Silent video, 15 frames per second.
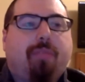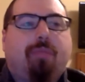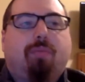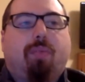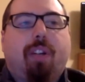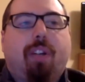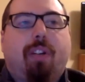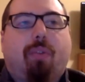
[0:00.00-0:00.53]

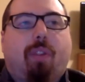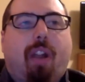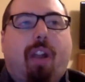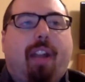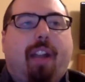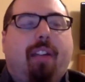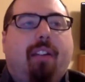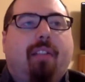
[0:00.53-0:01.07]

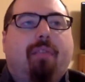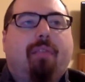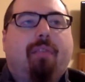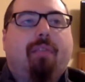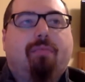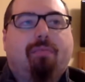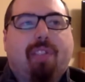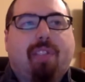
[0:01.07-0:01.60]
regret
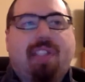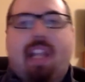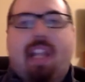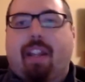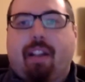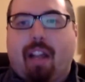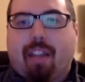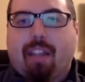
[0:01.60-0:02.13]

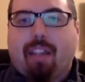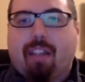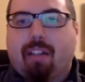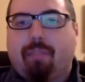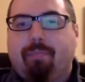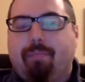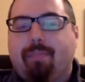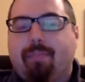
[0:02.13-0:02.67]
saying nothing,
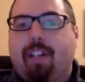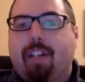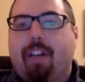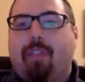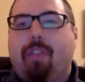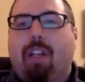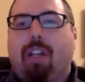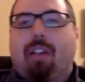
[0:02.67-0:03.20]

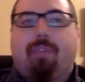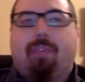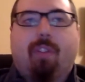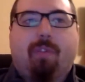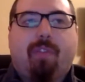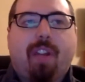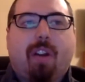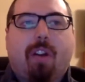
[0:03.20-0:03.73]
for
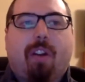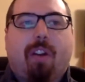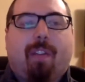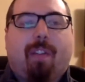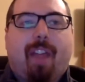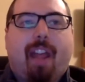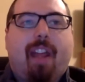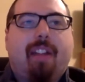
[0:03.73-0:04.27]
fear
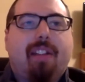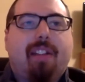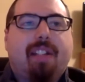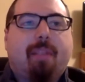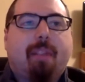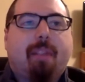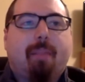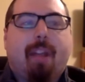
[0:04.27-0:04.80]
that
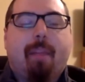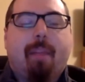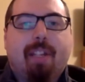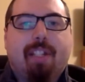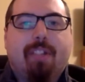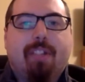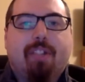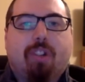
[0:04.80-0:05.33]
somebody might
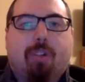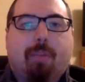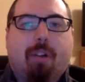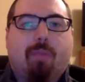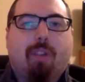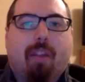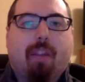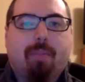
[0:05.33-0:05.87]
misinterpret
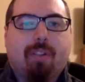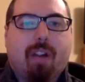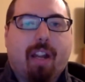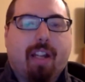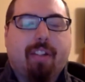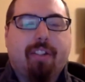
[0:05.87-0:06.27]
what I'm trying to